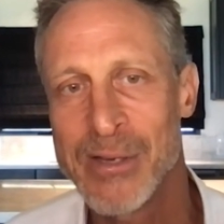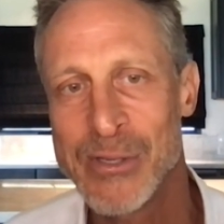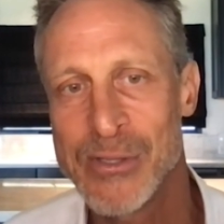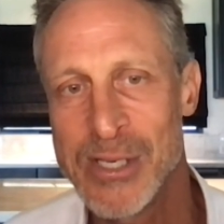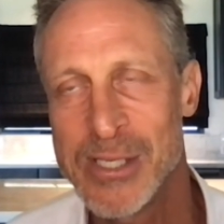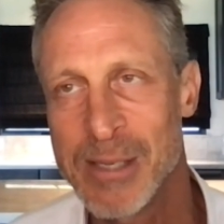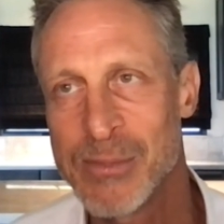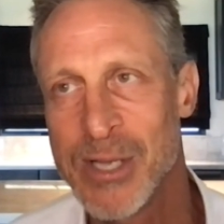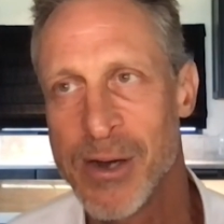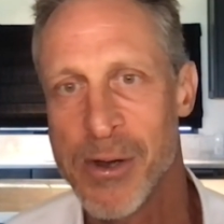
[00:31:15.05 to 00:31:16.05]
functional
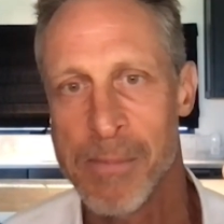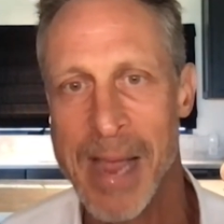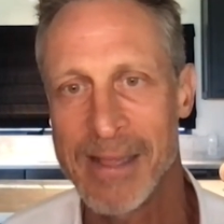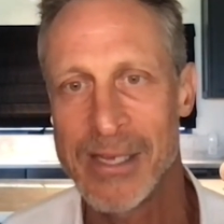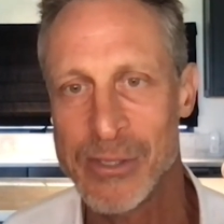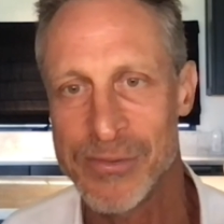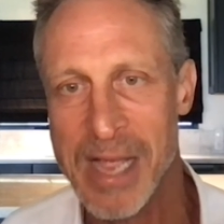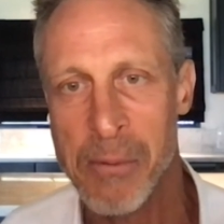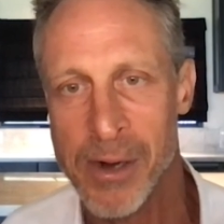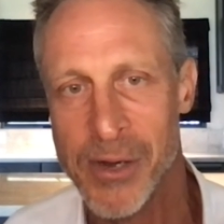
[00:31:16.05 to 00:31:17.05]
systems that are your biological
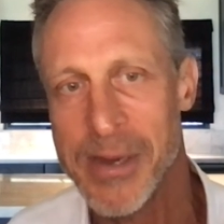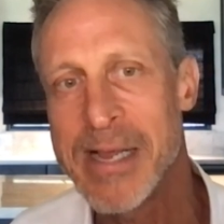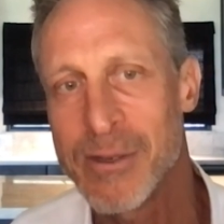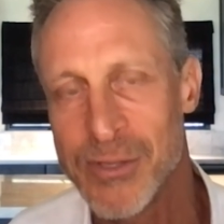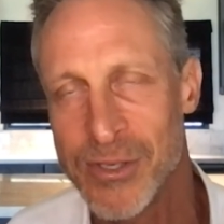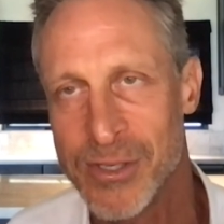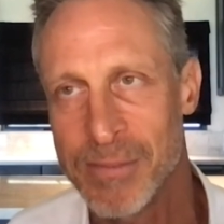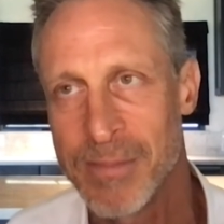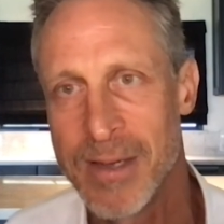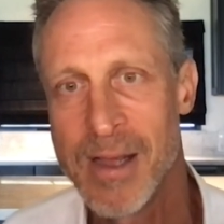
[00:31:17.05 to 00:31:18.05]
network, your
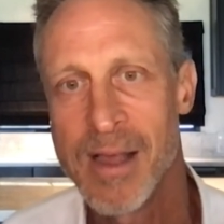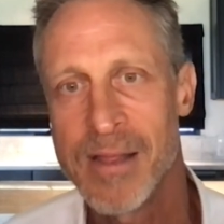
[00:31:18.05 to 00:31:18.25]
ecosystem,